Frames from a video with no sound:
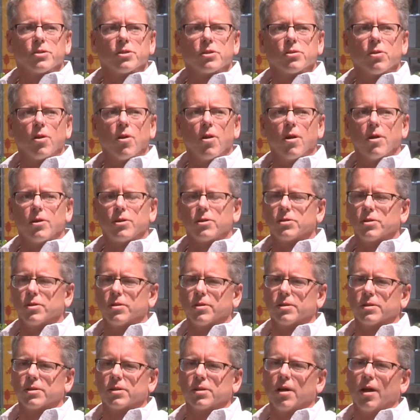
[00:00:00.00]
stars
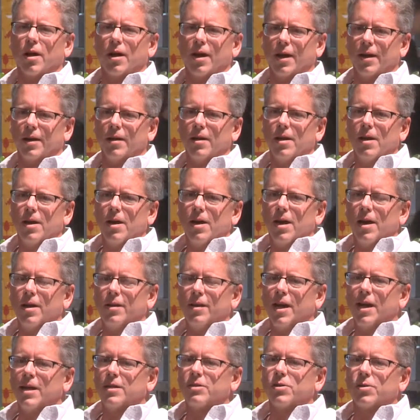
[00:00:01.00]
in the sky?
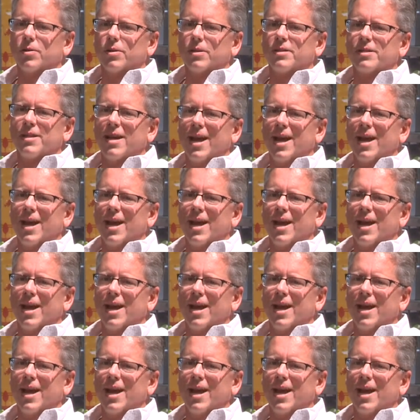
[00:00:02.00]
And the answer is the